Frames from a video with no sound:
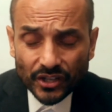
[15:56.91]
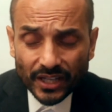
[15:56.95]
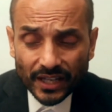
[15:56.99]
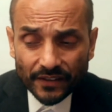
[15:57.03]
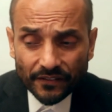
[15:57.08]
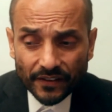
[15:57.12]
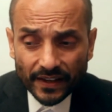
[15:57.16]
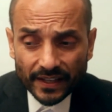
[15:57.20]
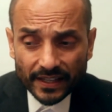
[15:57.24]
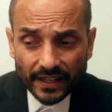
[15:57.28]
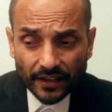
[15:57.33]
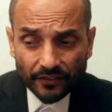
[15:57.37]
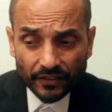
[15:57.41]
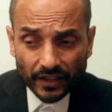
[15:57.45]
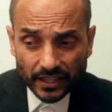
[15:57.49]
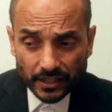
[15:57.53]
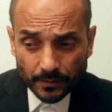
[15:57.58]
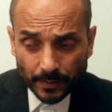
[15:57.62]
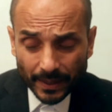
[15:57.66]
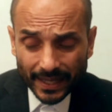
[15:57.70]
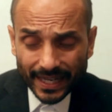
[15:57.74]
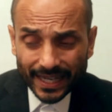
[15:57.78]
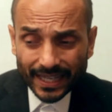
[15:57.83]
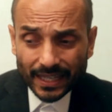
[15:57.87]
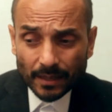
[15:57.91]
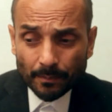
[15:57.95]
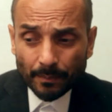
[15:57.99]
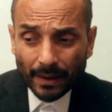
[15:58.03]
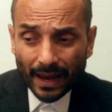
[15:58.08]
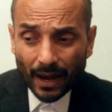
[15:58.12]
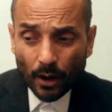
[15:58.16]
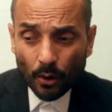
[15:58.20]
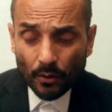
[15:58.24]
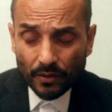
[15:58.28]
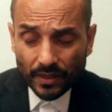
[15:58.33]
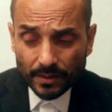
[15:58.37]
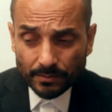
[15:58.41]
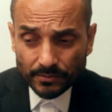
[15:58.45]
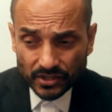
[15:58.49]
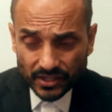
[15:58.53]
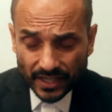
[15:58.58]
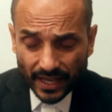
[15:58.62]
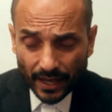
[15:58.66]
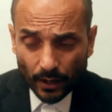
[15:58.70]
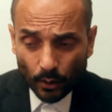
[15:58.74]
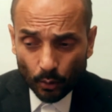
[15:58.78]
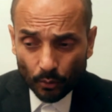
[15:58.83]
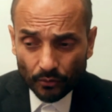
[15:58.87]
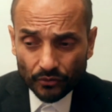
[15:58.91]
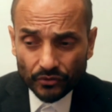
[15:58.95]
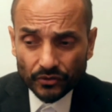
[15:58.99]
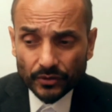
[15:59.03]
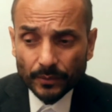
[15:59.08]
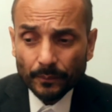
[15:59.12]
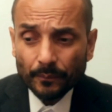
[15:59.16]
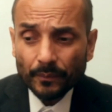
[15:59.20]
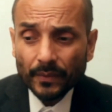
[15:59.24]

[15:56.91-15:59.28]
if they're speaking about themselves,